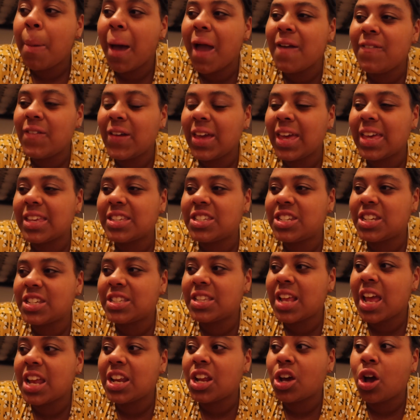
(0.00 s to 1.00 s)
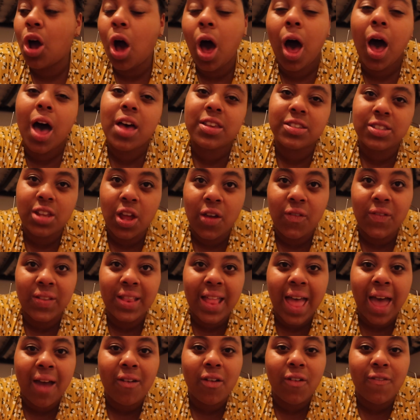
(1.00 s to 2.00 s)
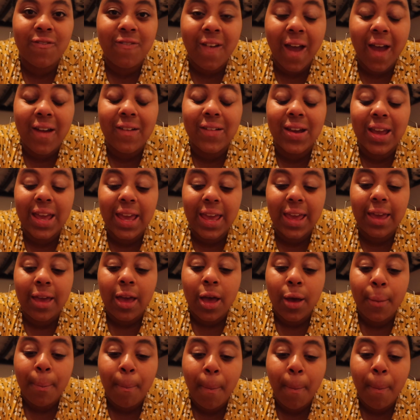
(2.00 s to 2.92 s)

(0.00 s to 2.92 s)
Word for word: But I think it's just like the cast over there are very